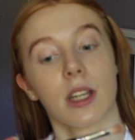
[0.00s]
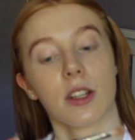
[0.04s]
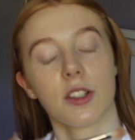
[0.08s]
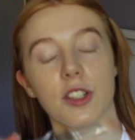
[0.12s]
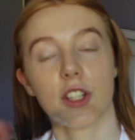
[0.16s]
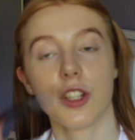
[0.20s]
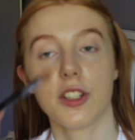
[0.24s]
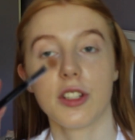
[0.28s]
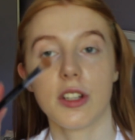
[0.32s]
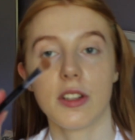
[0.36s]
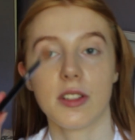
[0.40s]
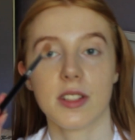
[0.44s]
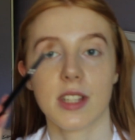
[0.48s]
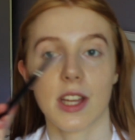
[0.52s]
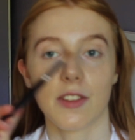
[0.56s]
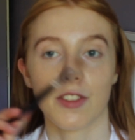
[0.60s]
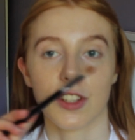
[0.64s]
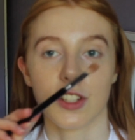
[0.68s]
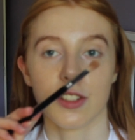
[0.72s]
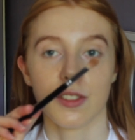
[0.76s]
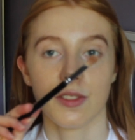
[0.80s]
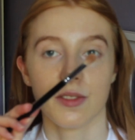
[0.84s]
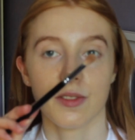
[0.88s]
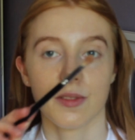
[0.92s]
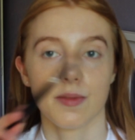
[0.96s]

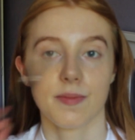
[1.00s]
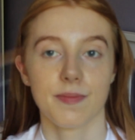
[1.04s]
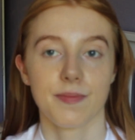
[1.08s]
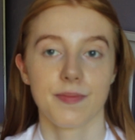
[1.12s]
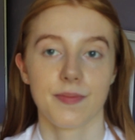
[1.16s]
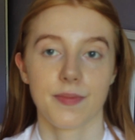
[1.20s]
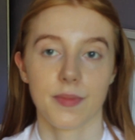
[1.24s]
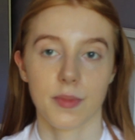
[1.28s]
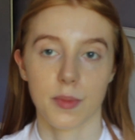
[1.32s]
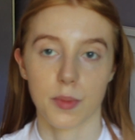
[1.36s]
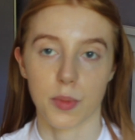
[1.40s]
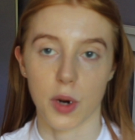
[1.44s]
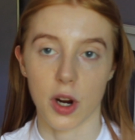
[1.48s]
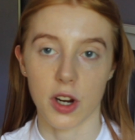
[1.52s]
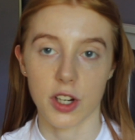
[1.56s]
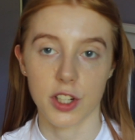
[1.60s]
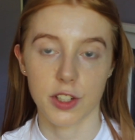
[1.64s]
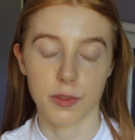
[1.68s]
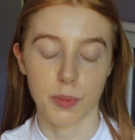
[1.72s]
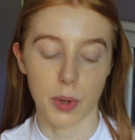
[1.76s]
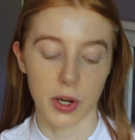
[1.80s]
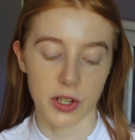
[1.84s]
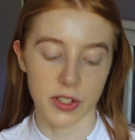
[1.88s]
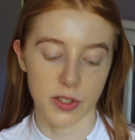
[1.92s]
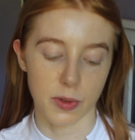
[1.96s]
227
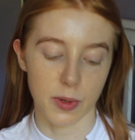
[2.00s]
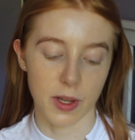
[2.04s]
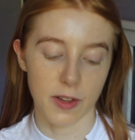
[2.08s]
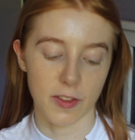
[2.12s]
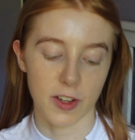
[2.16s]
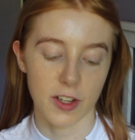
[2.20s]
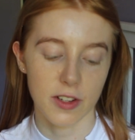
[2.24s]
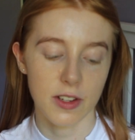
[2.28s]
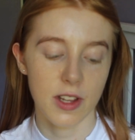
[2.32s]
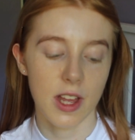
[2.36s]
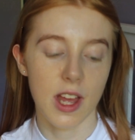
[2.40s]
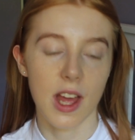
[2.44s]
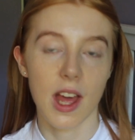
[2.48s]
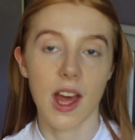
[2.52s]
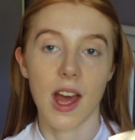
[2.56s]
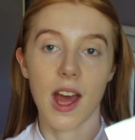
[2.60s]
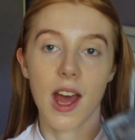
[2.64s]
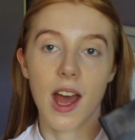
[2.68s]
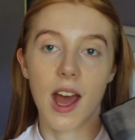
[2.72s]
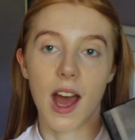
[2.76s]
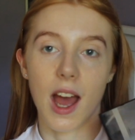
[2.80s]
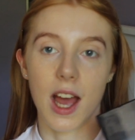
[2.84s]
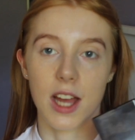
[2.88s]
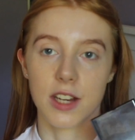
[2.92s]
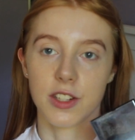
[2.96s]
brush by Zoeva,
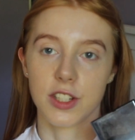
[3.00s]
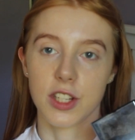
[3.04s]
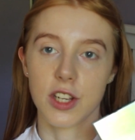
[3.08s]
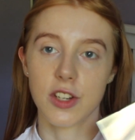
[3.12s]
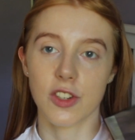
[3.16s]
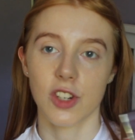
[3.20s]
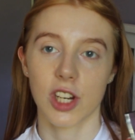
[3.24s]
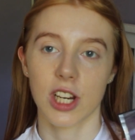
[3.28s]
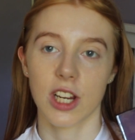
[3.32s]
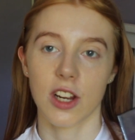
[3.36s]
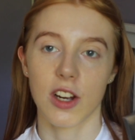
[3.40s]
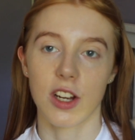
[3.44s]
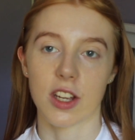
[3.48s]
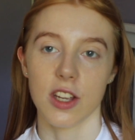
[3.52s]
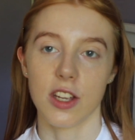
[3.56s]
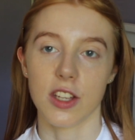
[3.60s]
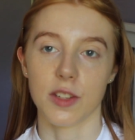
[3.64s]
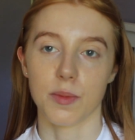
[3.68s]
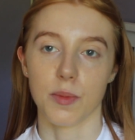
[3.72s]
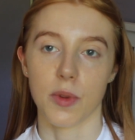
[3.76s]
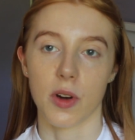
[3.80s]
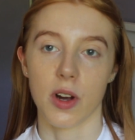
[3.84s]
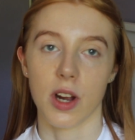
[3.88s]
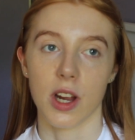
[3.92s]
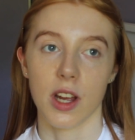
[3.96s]
and usually I
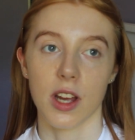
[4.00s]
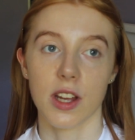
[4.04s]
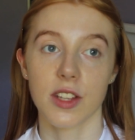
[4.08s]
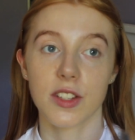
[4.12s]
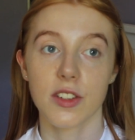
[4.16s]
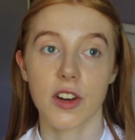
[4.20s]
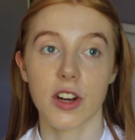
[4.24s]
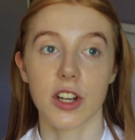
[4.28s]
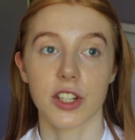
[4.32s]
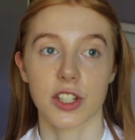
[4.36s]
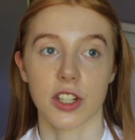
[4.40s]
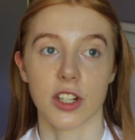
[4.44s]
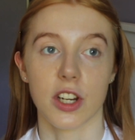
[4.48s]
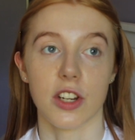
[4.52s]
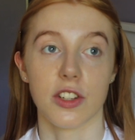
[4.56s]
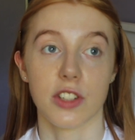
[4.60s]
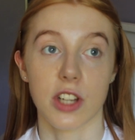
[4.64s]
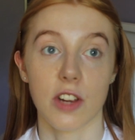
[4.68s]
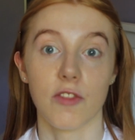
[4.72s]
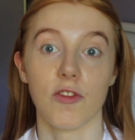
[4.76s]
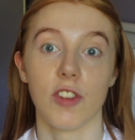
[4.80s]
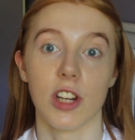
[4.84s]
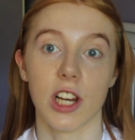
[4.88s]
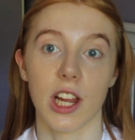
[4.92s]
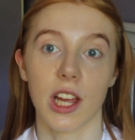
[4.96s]
use my, as eyeshadow
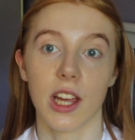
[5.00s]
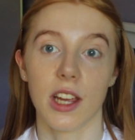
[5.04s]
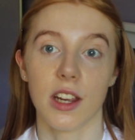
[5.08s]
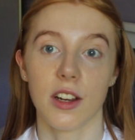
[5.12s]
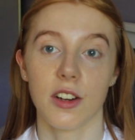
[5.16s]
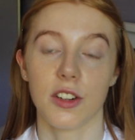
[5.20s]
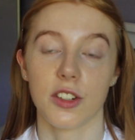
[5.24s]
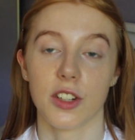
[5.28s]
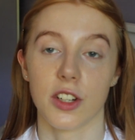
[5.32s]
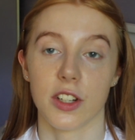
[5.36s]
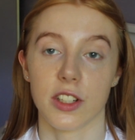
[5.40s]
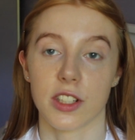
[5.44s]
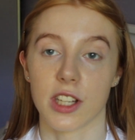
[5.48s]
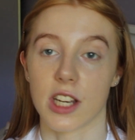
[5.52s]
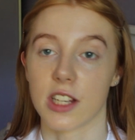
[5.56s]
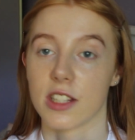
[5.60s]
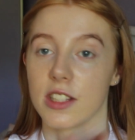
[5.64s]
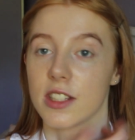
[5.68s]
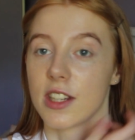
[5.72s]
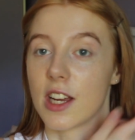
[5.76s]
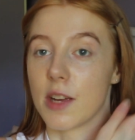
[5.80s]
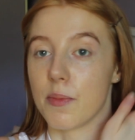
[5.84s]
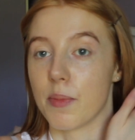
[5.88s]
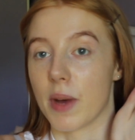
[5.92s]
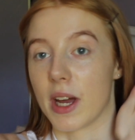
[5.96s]
generally, on a day-to-day